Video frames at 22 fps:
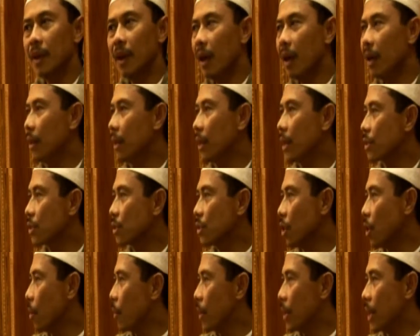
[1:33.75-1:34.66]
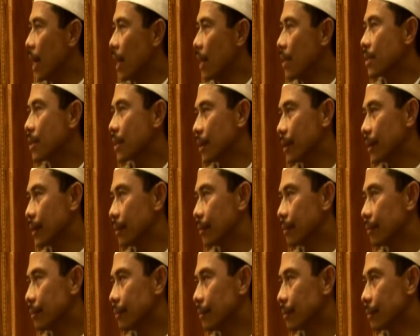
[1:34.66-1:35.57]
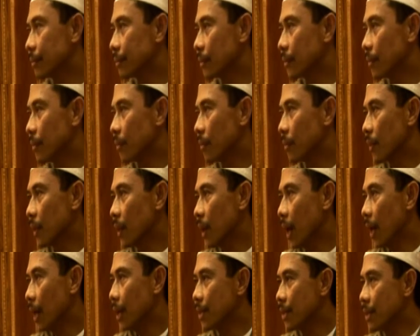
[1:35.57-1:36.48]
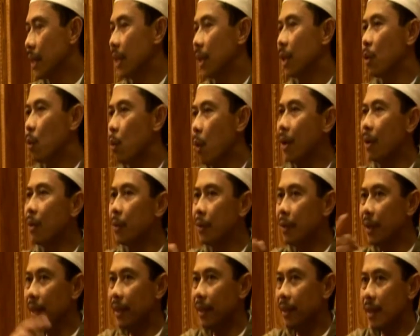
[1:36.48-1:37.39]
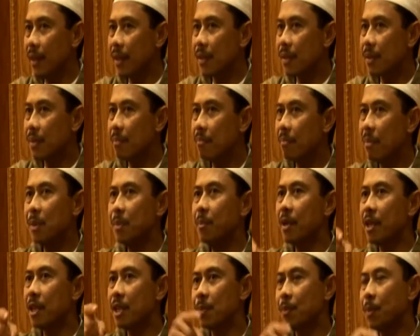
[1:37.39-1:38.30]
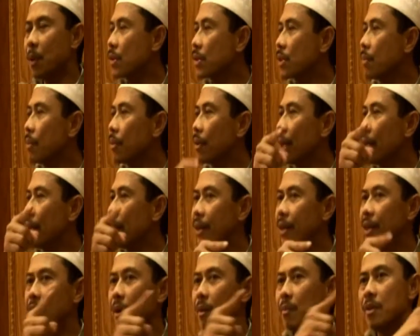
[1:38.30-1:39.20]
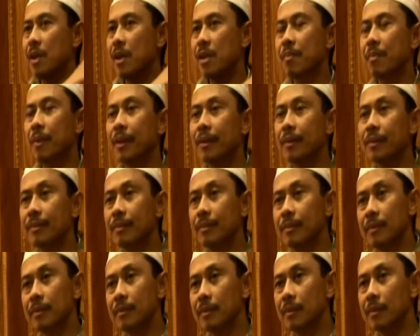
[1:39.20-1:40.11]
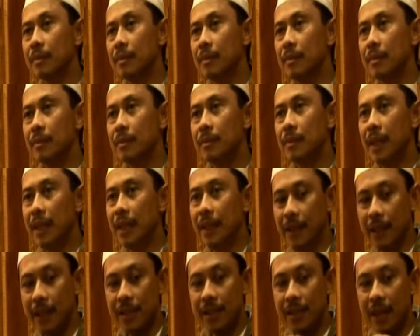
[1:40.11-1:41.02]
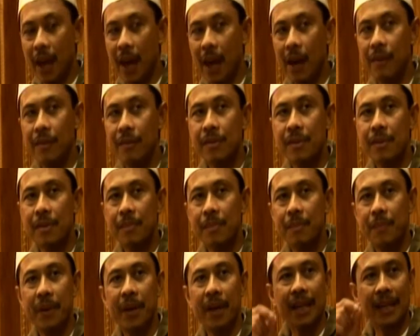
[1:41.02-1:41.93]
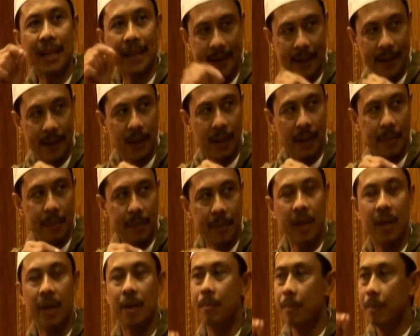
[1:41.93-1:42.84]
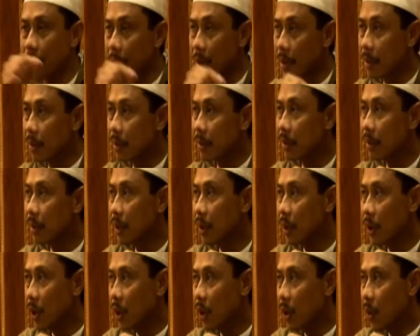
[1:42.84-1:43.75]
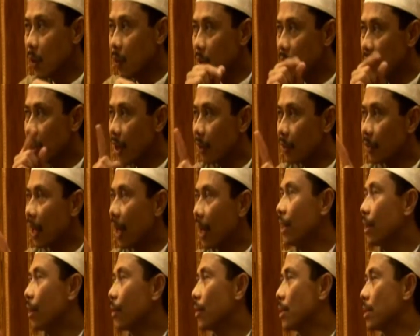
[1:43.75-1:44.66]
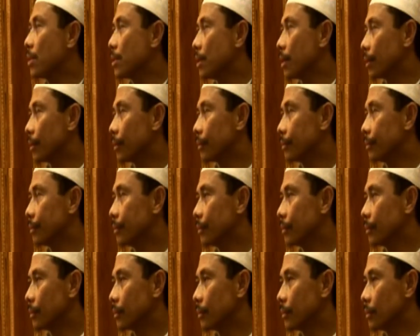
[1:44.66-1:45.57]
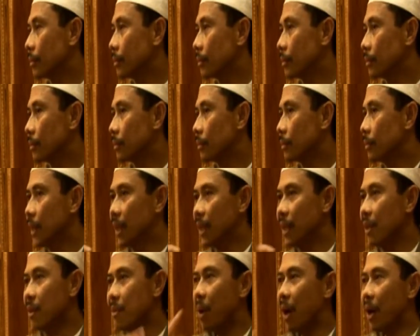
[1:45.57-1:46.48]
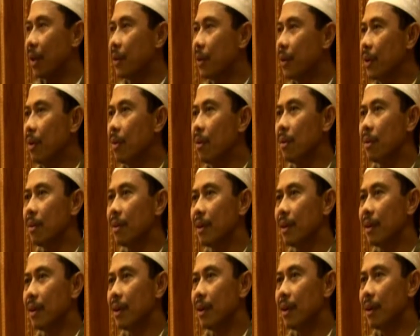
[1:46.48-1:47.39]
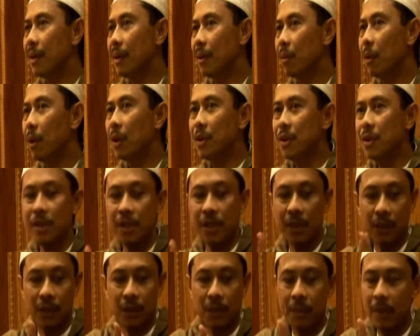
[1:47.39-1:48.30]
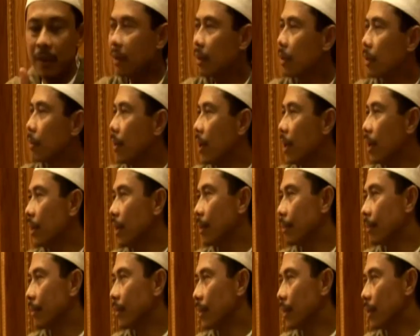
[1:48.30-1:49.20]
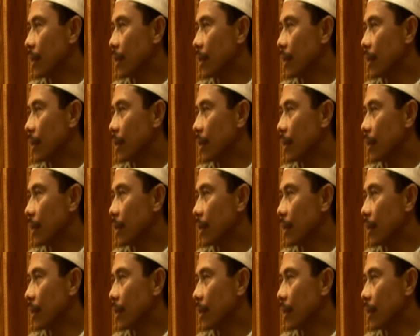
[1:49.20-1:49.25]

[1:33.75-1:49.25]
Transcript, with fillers: And there is nobody answering. And he said, the one who did this must be responsible in the day of judgment. That these ants being killed, being burned without any reason. They didn't bother you? What's the reason to, to burn them?